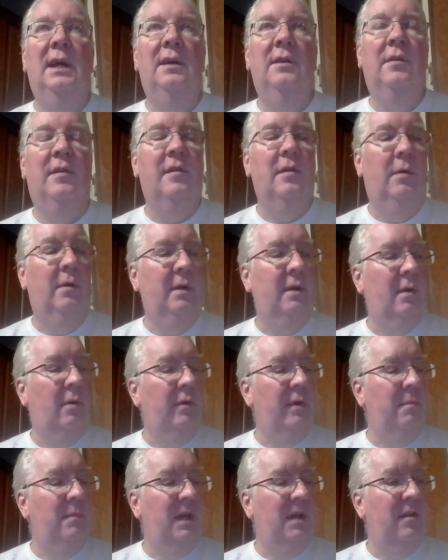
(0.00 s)
And so it
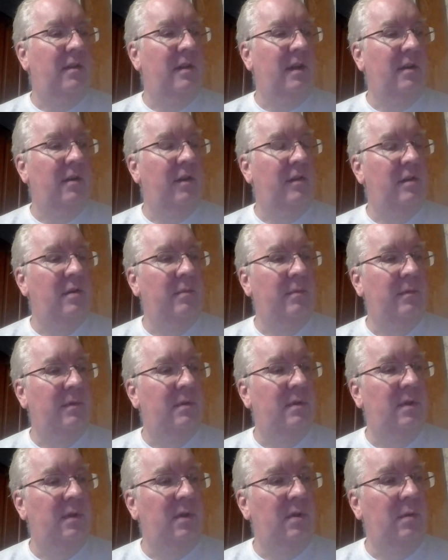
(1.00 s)
only makes sense to
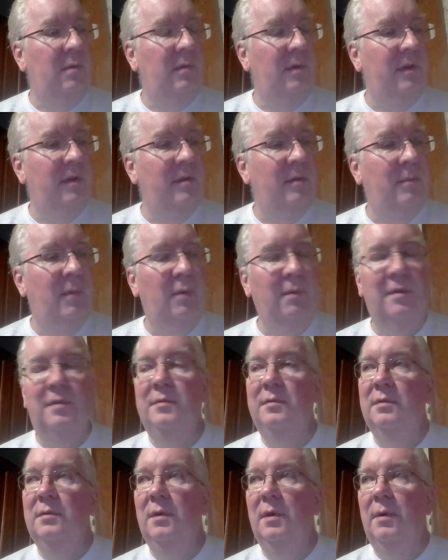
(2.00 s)
use the
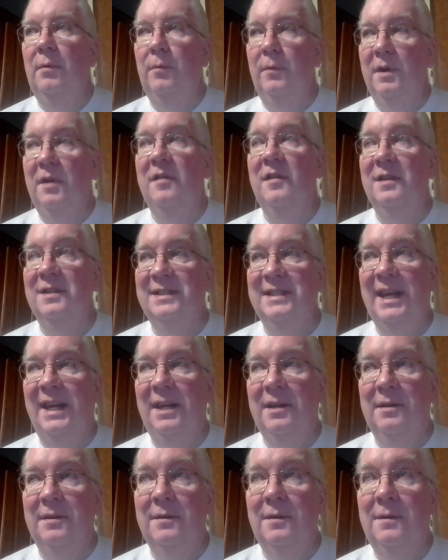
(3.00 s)
most recent
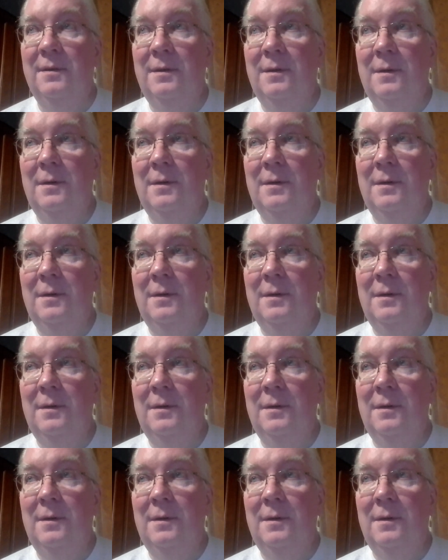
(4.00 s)
data.